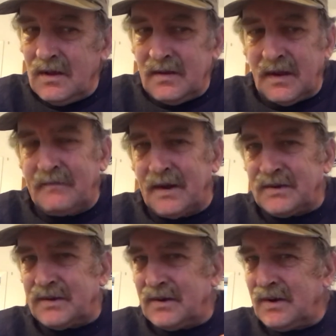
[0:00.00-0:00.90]
That makes
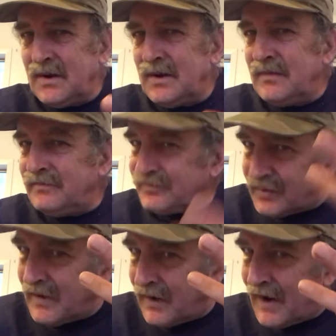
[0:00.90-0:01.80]

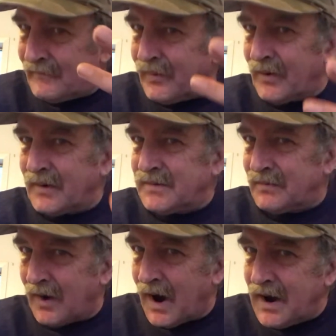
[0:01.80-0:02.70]
3
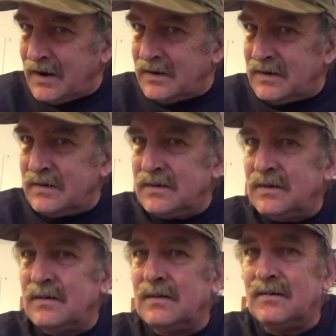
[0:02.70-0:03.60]
RAV4s, right?
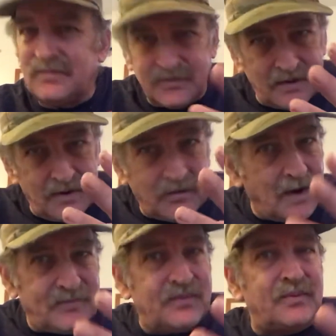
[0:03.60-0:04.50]
3, we're
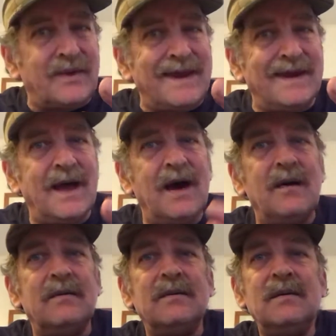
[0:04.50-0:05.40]
up to 3
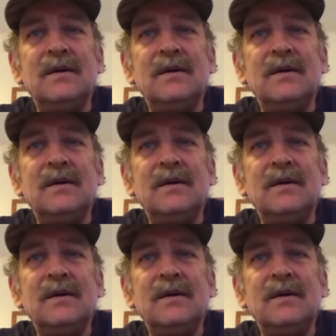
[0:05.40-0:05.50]
now.